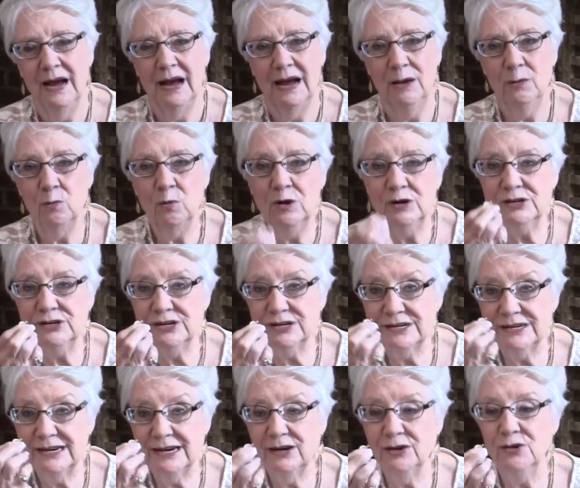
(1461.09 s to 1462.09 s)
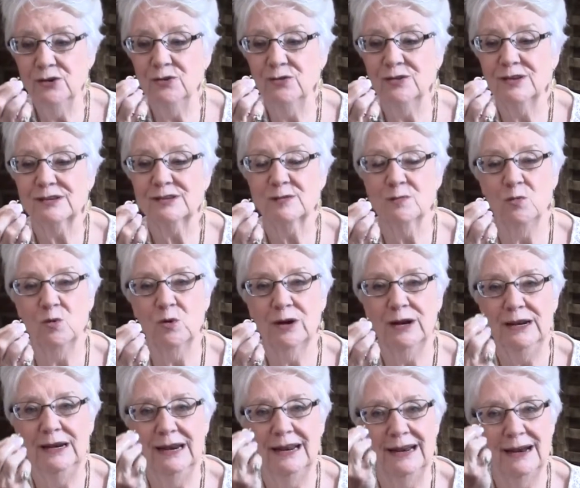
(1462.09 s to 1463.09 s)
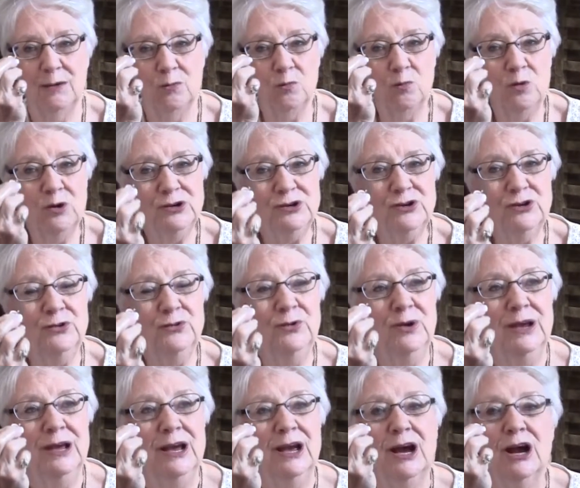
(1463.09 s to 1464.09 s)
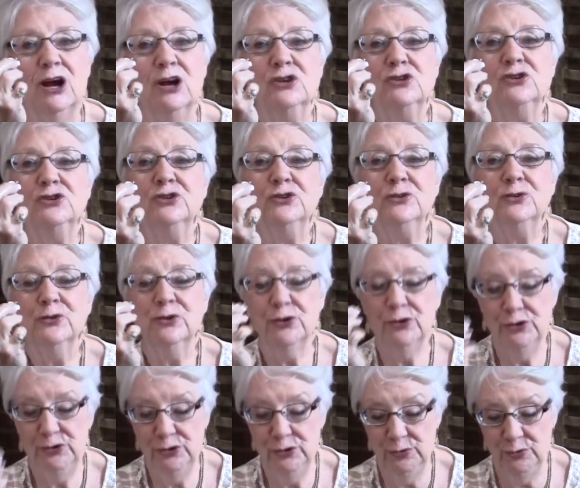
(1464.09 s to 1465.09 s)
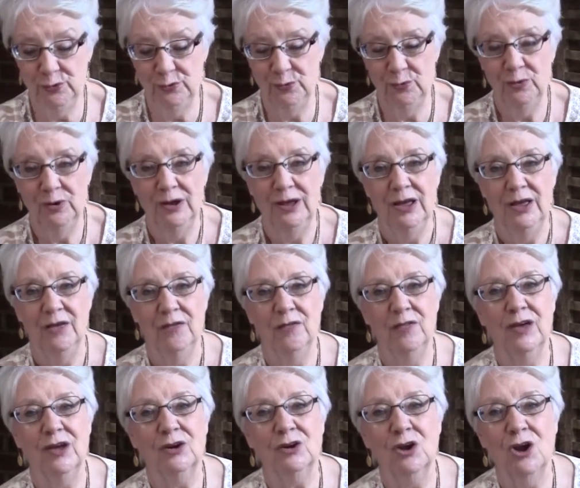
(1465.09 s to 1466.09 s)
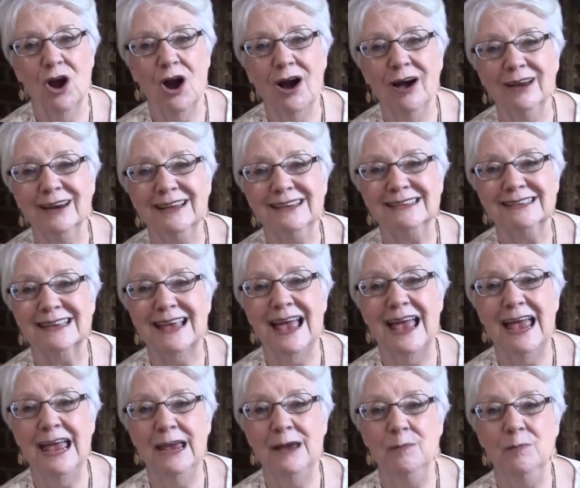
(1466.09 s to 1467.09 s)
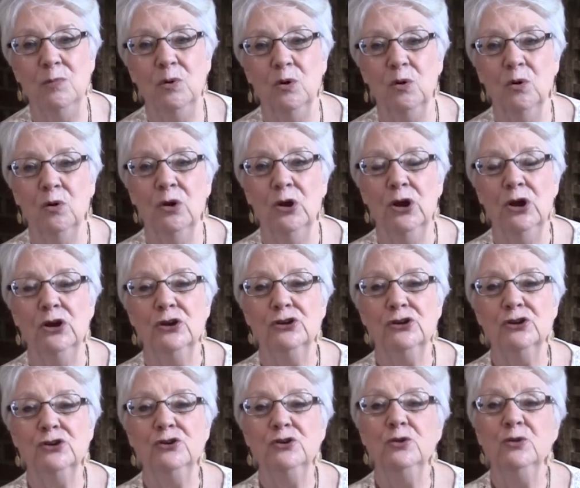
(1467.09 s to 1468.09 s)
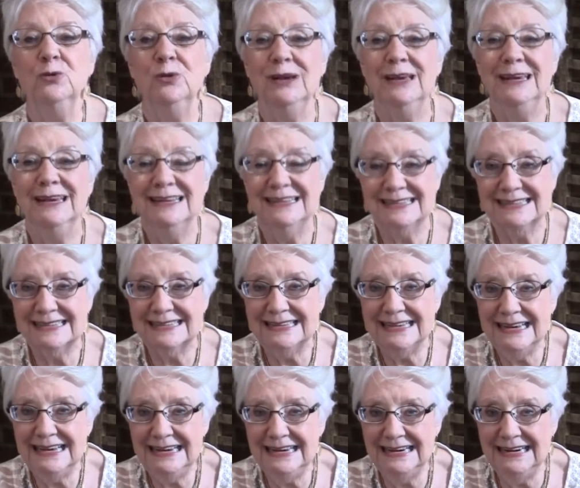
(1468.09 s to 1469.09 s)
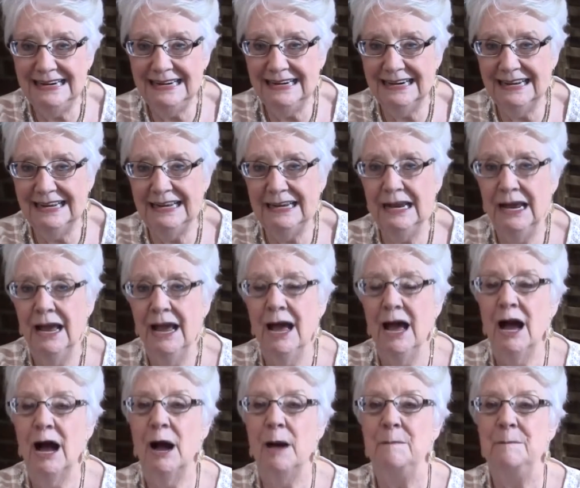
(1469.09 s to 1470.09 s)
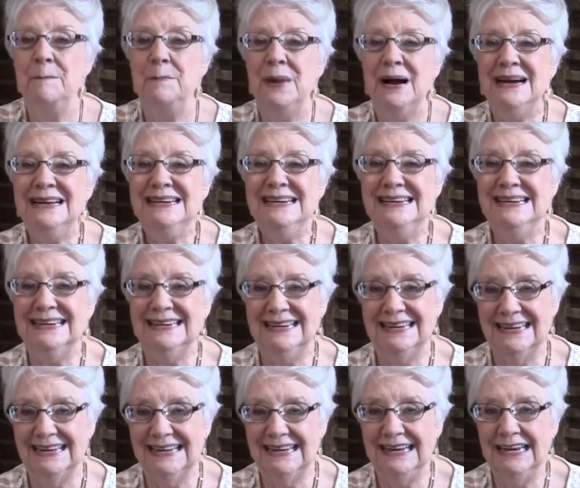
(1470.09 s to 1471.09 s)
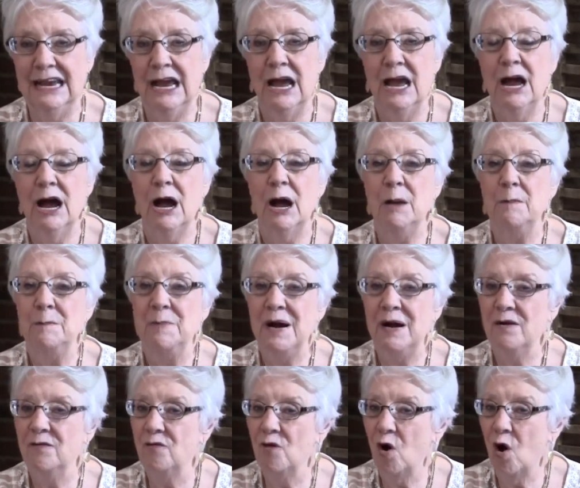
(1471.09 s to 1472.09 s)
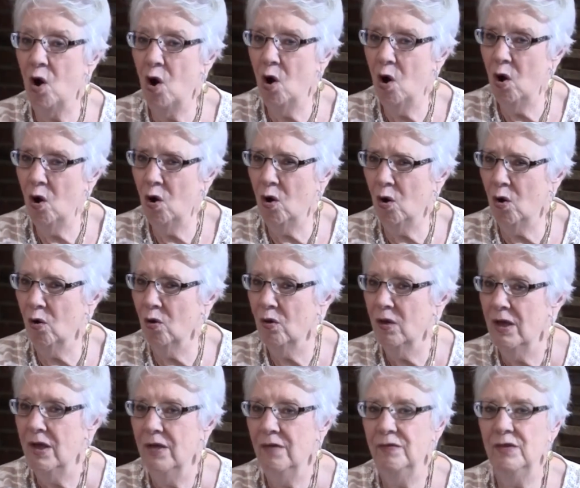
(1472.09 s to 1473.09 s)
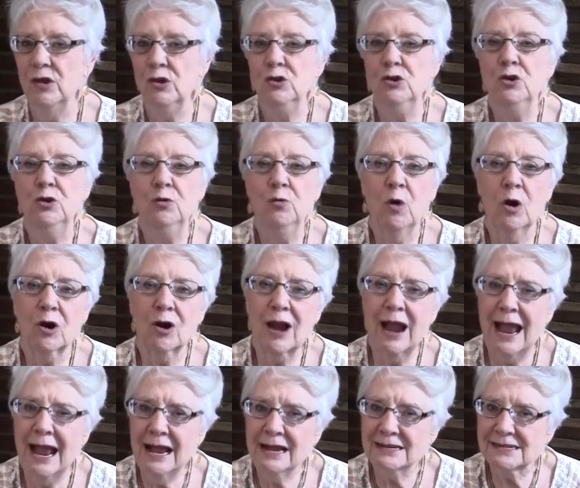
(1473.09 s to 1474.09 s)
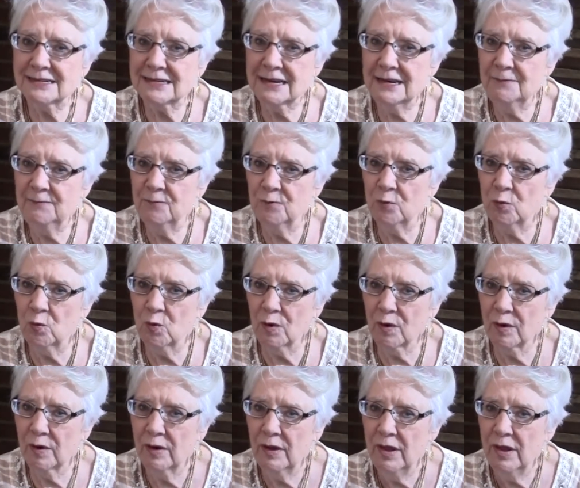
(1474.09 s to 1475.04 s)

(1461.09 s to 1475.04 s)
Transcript: I want to tell you this morning, and I want to assure you that God is able to do exceedingly, abundantly, above all that you are asking for.